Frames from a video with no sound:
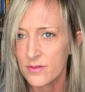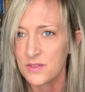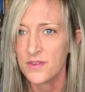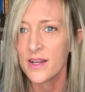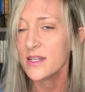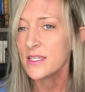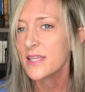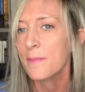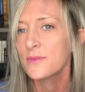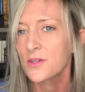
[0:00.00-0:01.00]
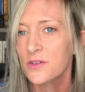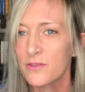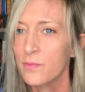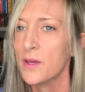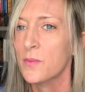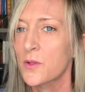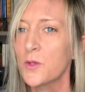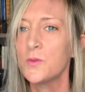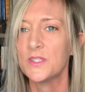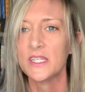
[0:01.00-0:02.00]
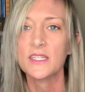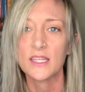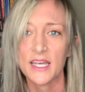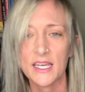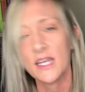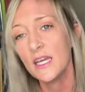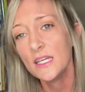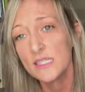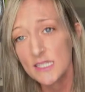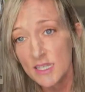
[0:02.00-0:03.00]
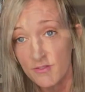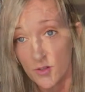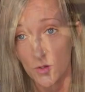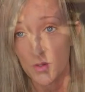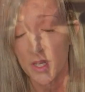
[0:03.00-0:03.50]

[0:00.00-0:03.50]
was very skeptical of people who didn't like seafood.